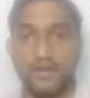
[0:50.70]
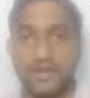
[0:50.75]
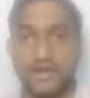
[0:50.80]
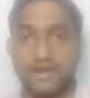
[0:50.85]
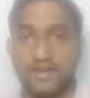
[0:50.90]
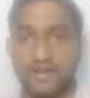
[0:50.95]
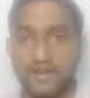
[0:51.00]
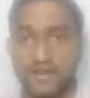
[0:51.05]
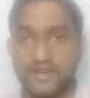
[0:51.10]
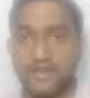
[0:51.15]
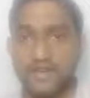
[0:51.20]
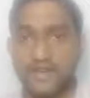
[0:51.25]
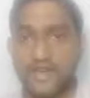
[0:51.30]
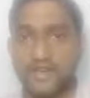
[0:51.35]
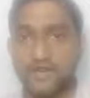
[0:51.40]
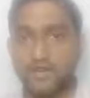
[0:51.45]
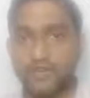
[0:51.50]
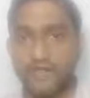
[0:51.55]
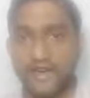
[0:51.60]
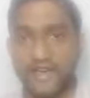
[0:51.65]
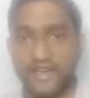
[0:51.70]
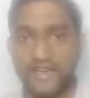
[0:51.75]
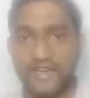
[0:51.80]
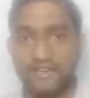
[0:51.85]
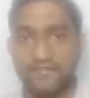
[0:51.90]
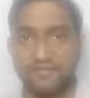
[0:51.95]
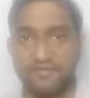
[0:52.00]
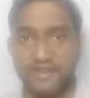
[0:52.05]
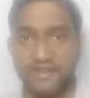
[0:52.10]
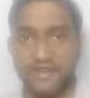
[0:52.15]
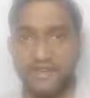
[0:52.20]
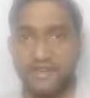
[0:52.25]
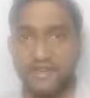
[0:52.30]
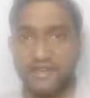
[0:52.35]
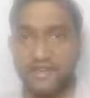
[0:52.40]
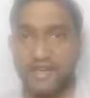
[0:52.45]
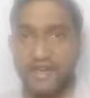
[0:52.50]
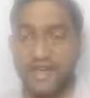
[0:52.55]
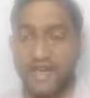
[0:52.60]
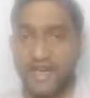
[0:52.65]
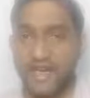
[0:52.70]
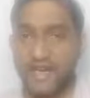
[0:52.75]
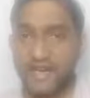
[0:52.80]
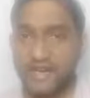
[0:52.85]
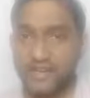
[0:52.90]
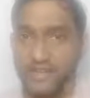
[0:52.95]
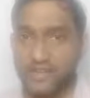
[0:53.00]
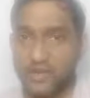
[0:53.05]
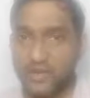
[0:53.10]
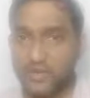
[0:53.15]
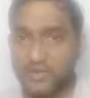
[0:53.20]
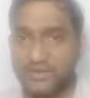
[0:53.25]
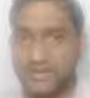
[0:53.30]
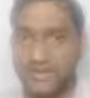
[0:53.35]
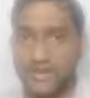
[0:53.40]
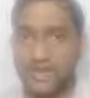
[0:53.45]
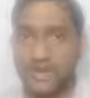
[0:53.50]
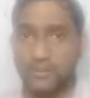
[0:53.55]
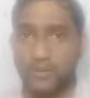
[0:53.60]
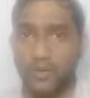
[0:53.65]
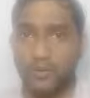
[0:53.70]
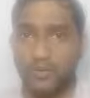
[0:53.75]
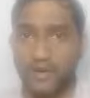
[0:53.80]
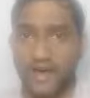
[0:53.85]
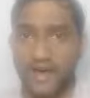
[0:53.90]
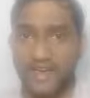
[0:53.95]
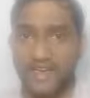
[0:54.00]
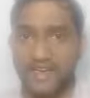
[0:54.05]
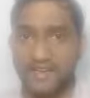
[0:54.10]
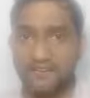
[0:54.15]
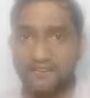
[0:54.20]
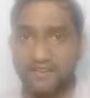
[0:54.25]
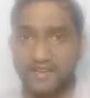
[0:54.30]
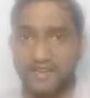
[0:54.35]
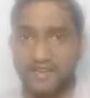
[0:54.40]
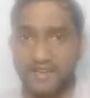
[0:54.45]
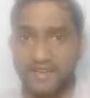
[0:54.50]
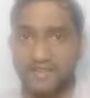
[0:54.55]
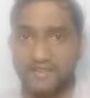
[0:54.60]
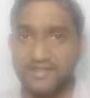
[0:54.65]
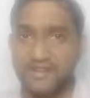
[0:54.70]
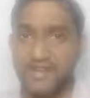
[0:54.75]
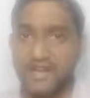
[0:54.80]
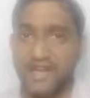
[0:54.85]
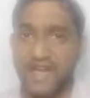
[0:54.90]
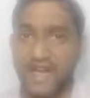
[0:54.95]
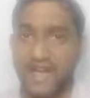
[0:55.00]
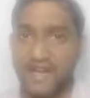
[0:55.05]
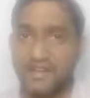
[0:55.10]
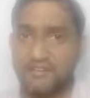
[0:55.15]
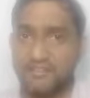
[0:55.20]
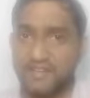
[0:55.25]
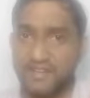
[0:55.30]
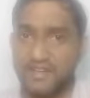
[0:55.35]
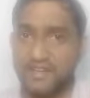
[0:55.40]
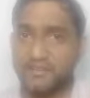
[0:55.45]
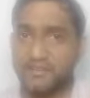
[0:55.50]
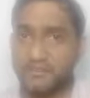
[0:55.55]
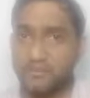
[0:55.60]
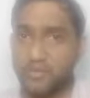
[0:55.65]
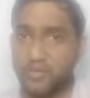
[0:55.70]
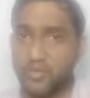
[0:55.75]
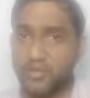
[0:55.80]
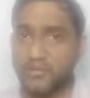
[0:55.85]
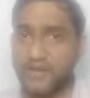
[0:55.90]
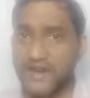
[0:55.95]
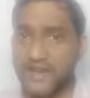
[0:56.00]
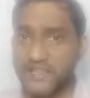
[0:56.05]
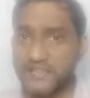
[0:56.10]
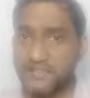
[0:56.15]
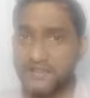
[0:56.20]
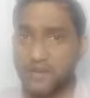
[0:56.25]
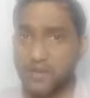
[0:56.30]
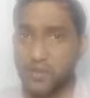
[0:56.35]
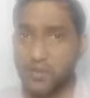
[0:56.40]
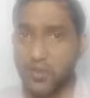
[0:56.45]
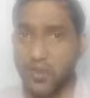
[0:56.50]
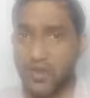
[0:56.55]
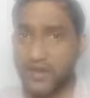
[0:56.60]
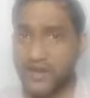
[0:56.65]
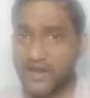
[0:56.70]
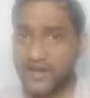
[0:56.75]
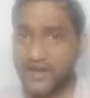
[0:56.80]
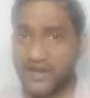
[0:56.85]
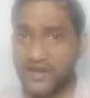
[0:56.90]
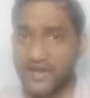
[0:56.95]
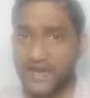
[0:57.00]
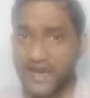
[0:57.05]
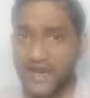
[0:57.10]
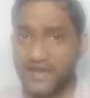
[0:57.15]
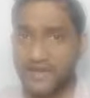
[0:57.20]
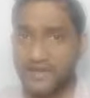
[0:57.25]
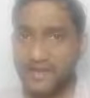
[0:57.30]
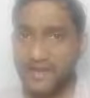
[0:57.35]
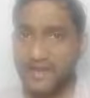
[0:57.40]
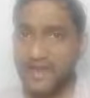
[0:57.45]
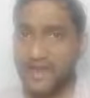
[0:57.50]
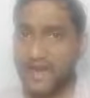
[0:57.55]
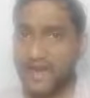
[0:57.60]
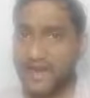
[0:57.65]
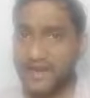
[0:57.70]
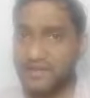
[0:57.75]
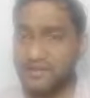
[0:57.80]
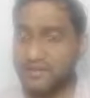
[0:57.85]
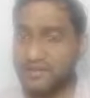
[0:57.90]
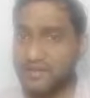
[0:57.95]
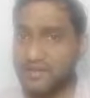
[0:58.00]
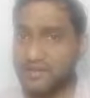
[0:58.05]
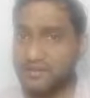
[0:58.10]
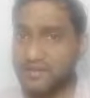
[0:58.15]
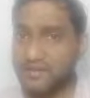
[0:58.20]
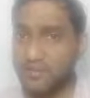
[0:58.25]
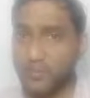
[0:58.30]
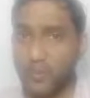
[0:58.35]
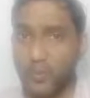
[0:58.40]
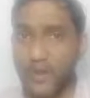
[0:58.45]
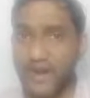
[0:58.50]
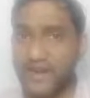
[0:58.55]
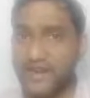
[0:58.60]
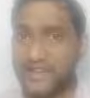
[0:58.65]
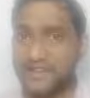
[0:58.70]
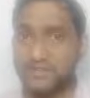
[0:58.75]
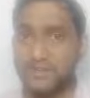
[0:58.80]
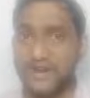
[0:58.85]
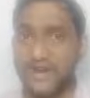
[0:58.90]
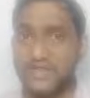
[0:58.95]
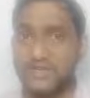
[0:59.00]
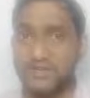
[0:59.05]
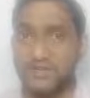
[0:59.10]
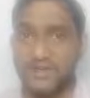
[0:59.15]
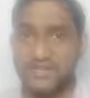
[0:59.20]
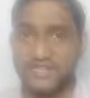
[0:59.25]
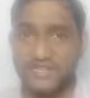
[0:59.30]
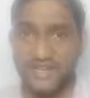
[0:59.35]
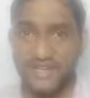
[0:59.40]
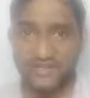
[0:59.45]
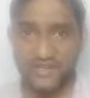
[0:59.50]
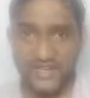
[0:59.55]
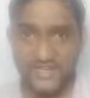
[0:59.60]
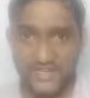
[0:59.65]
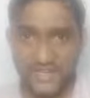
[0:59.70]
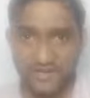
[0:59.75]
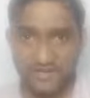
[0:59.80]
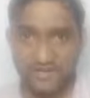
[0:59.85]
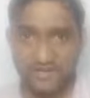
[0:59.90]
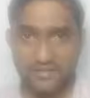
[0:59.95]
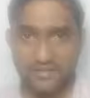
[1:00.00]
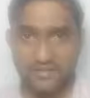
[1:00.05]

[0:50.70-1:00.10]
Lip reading: In the case of IFT, again the good thing about IFT is IFT gives more weightage for the quant and DI and gives a very less weightage on the GK section.